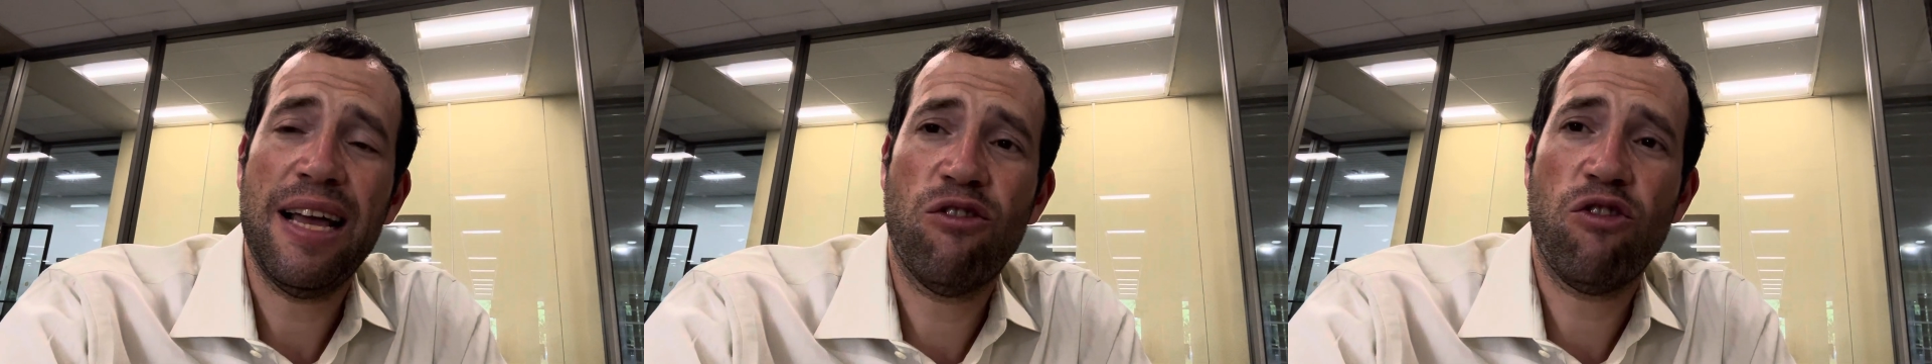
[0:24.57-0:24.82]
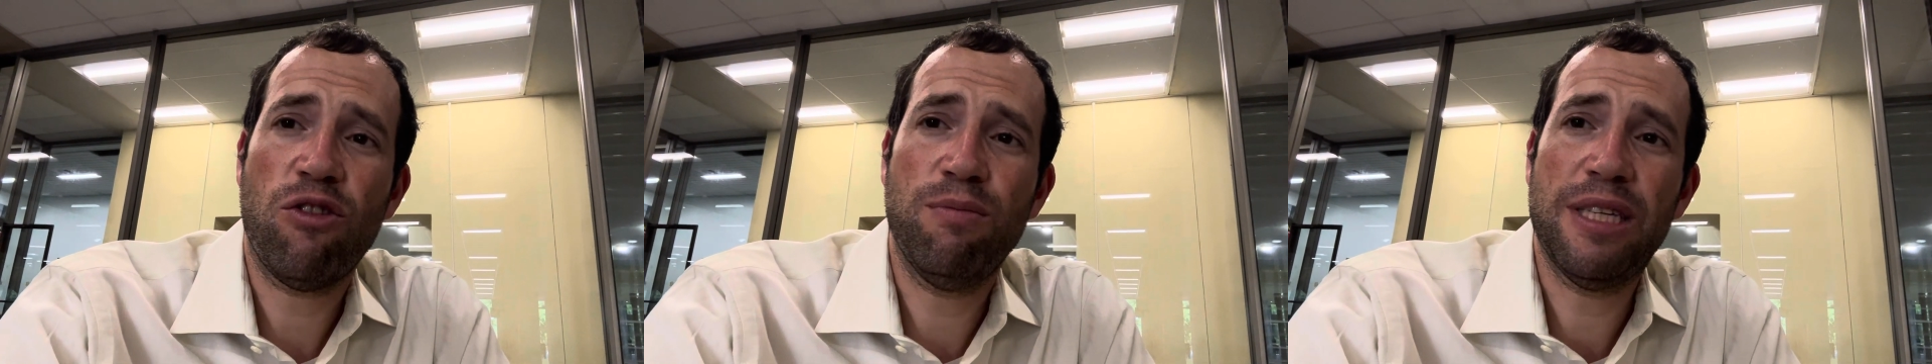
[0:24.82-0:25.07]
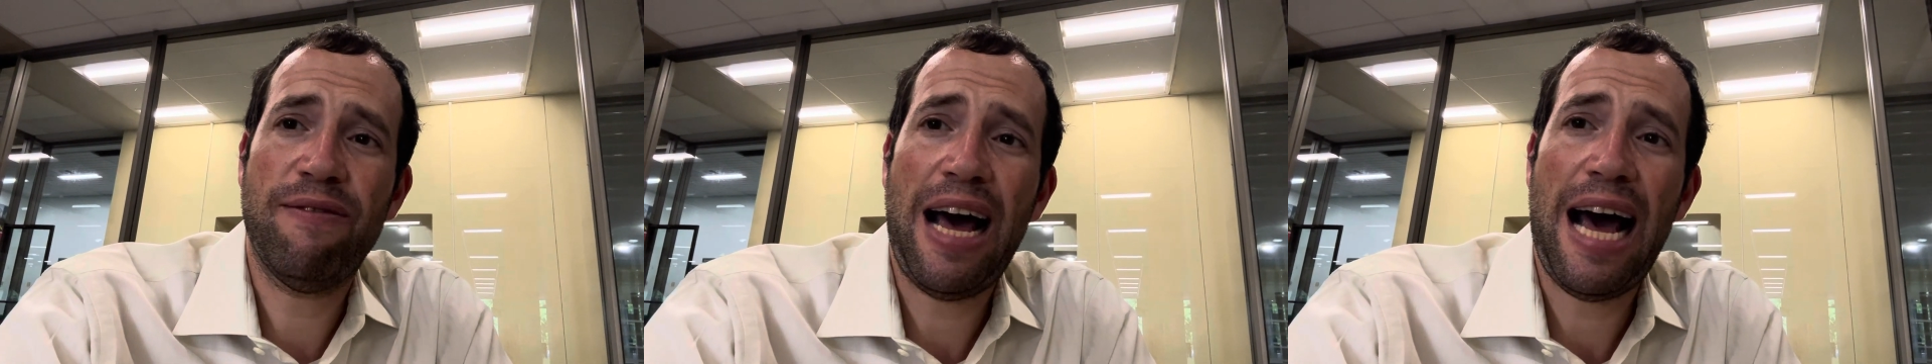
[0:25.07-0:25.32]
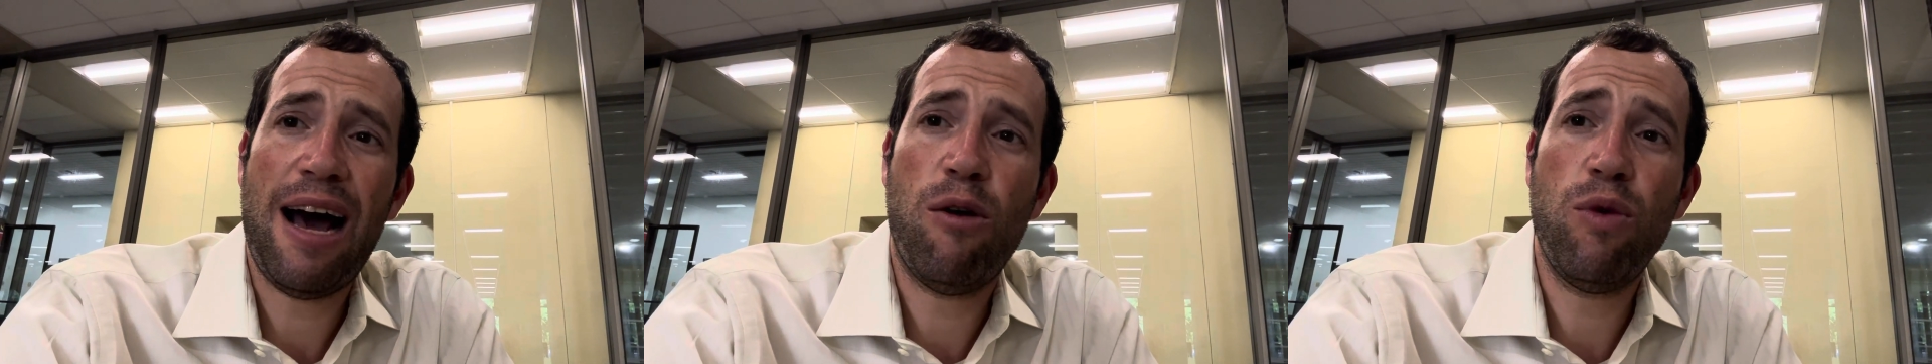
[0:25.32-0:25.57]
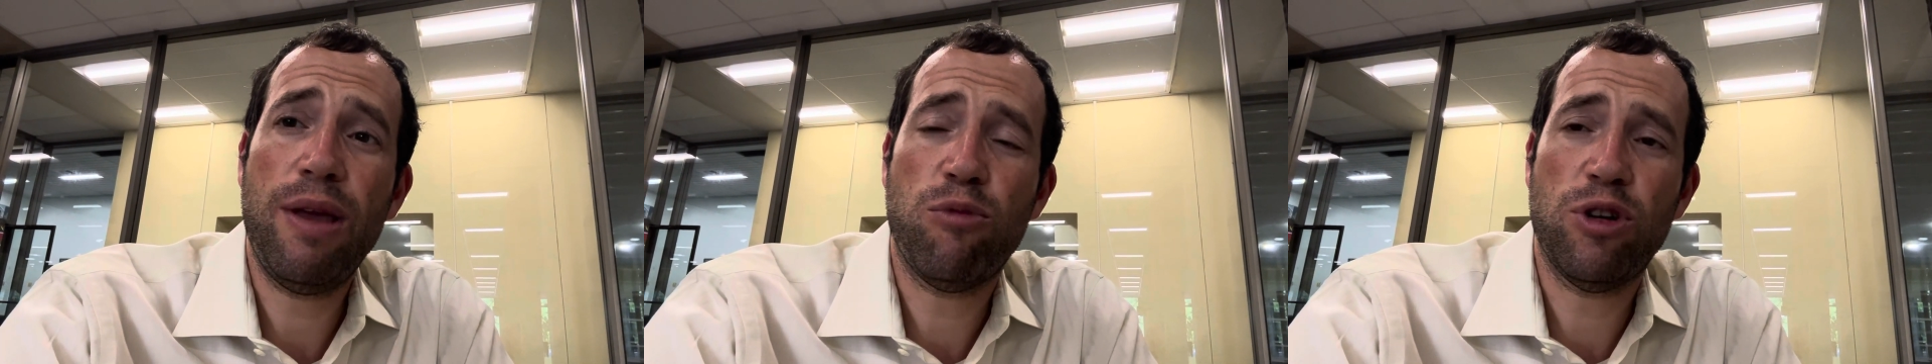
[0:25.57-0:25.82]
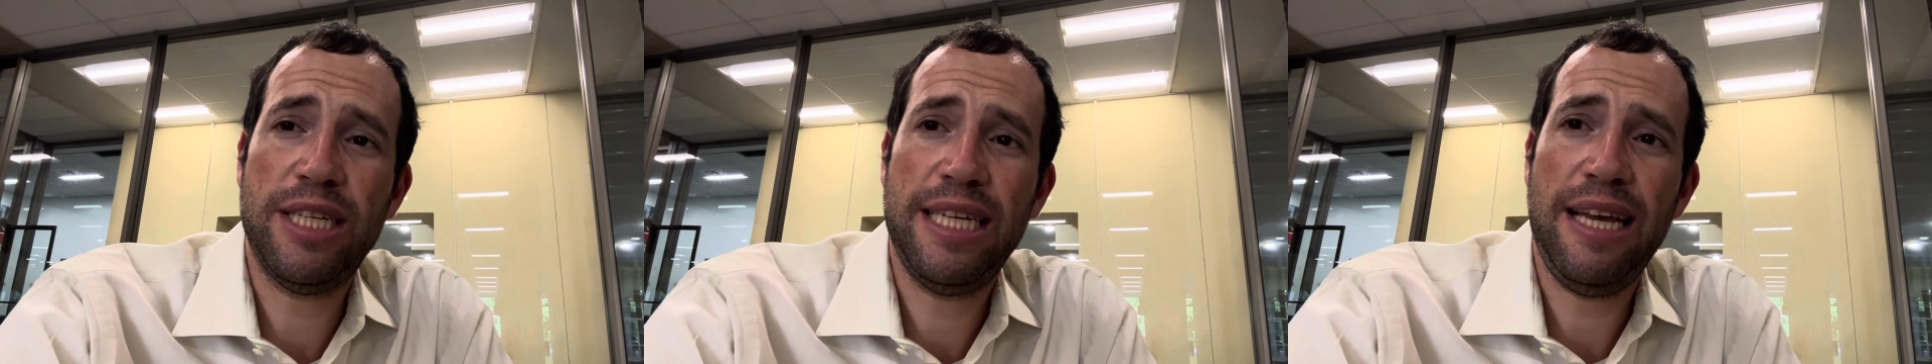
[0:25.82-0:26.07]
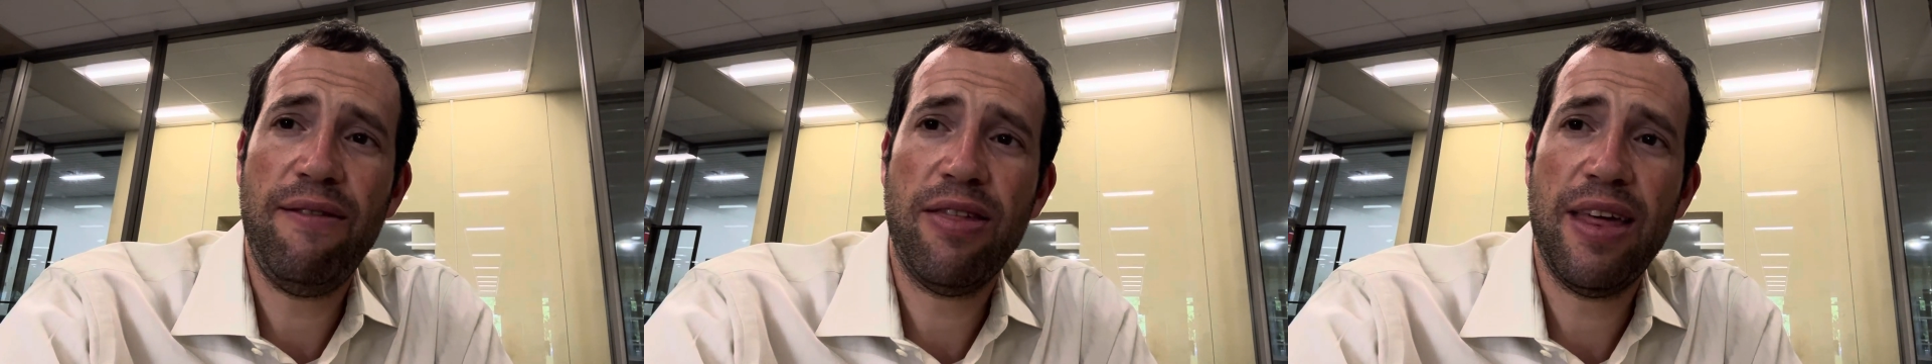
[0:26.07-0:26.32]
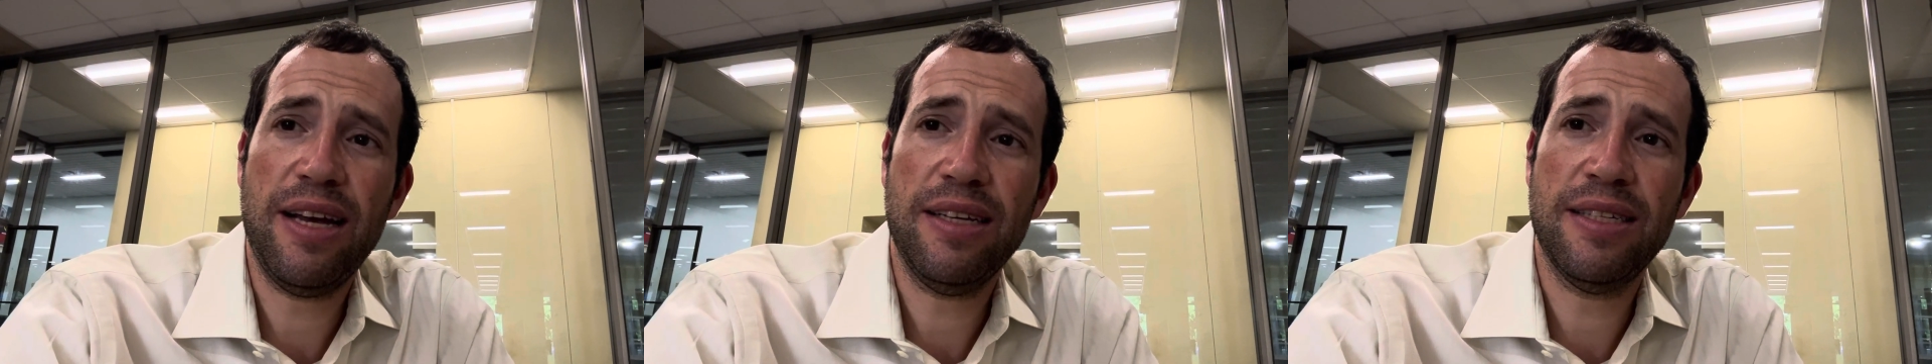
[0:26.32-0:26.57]
terms of how we perceive
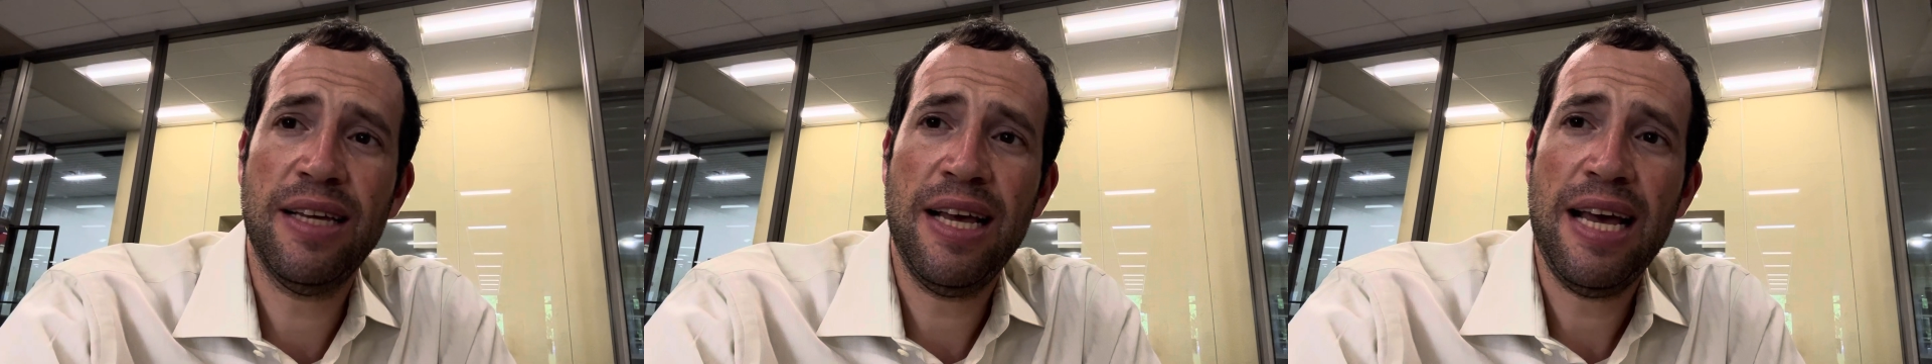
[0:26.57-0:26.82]
things